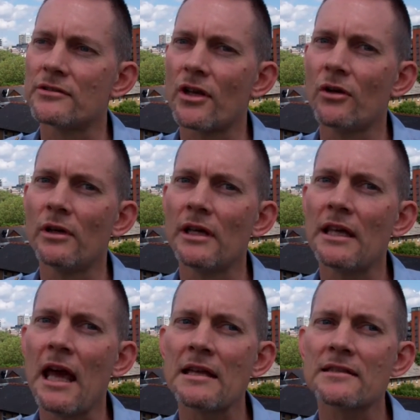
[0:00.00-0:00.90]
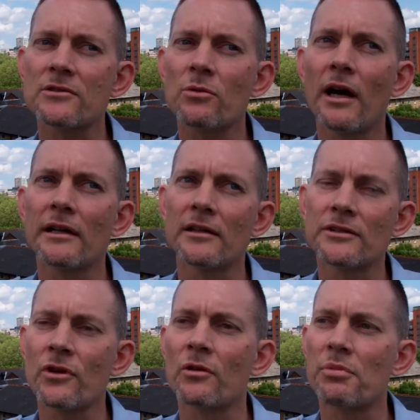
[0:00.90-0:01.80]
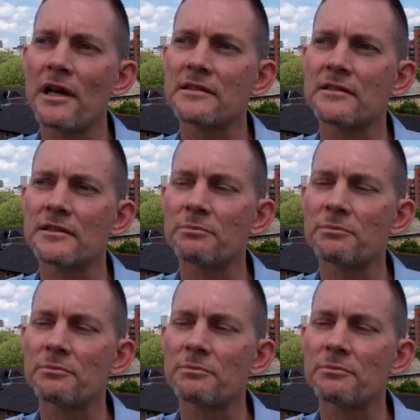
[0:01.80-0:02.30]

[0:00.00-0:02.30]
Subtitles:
so it has quite a strong presence,